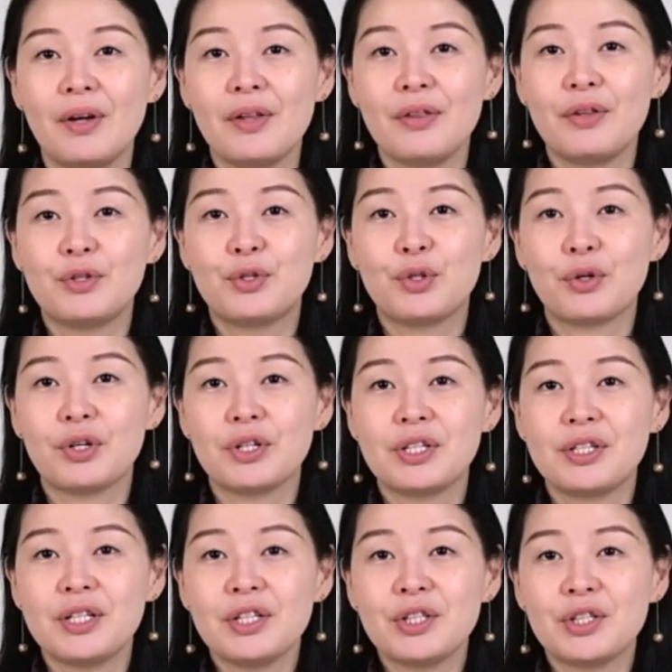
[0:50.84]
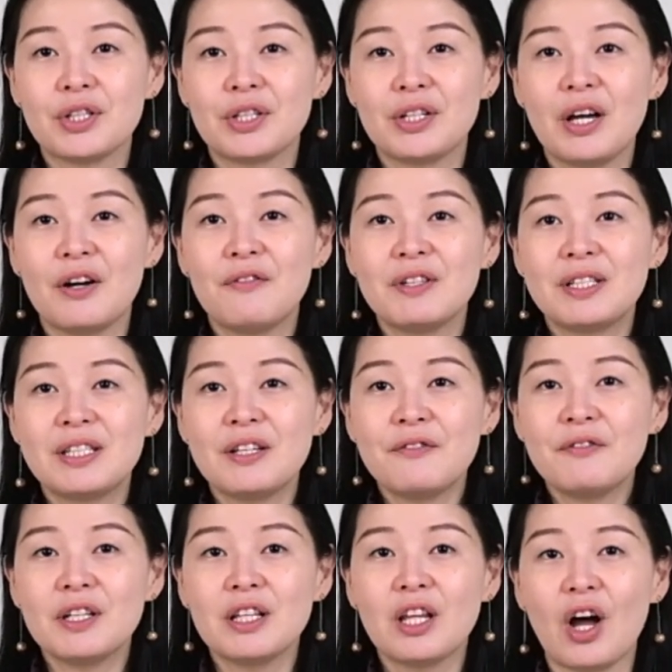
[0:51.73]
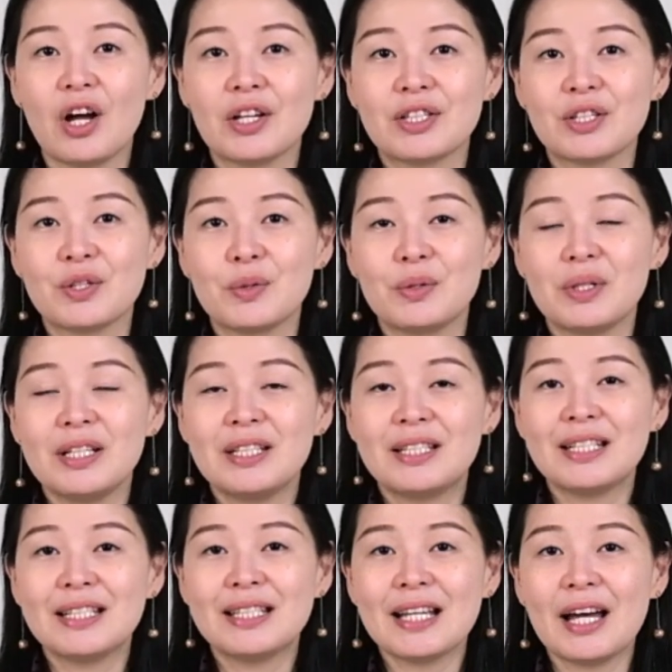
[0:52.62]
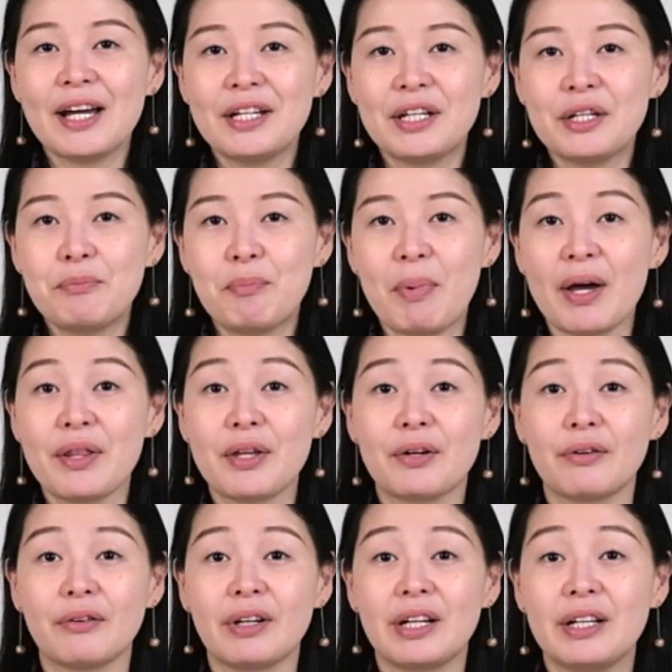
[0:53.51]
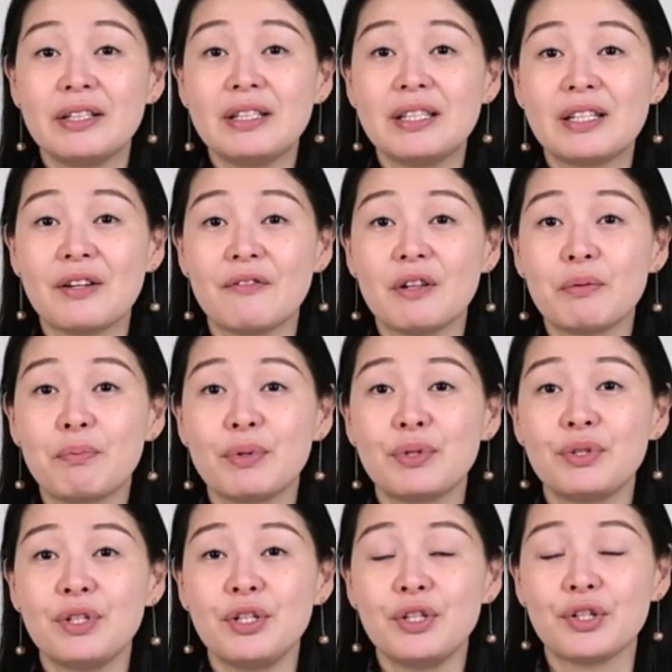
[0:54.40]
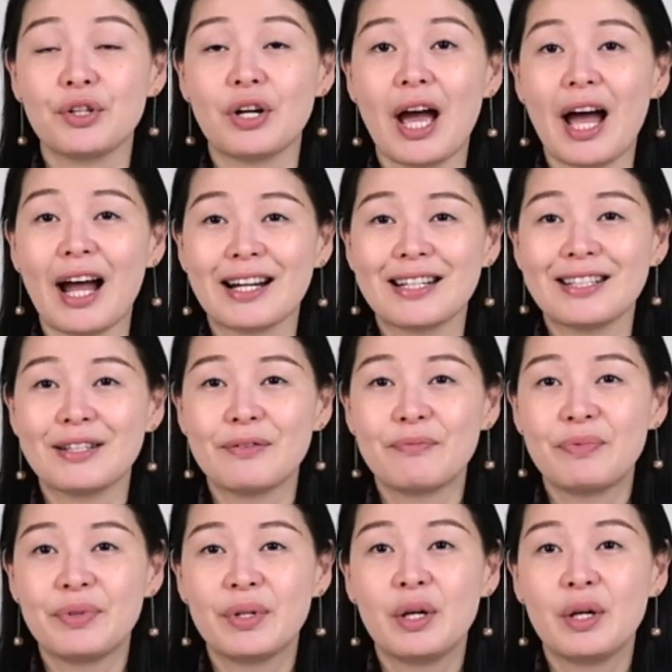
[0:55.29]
The jurisdiction of a civil lawsuit is decided by the Korean Civil Procedure Act.